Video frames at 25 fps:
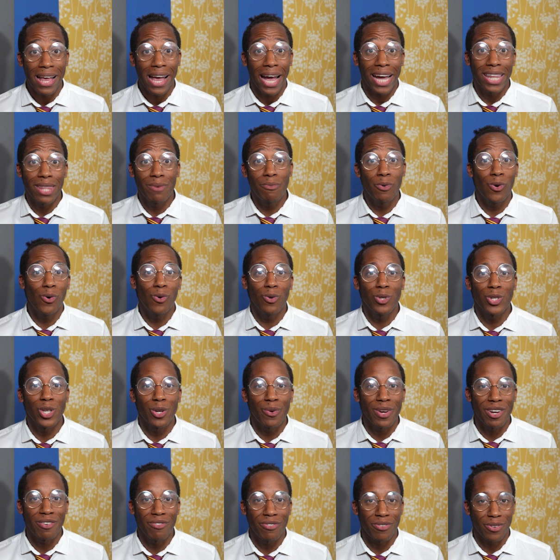and then we'll also
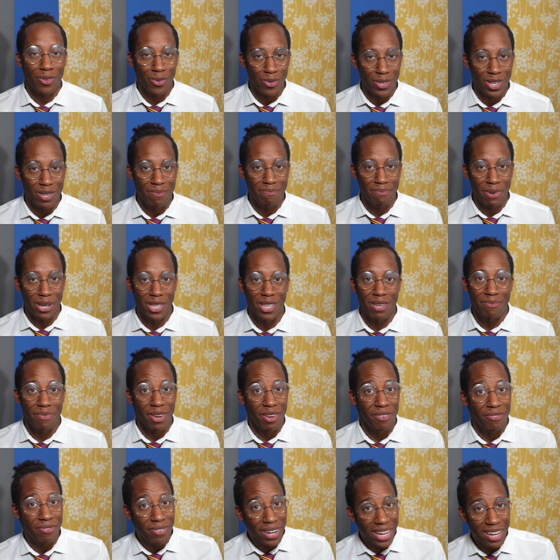infuse some
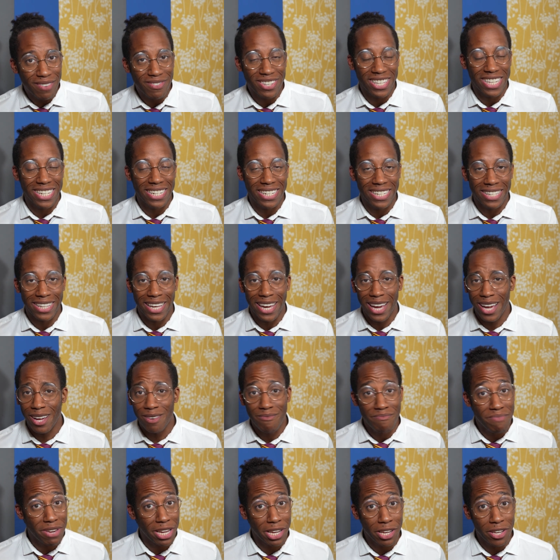butterbeer flavors into there
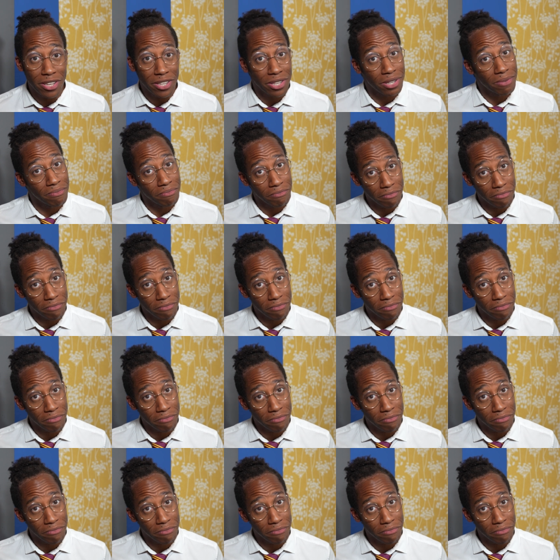because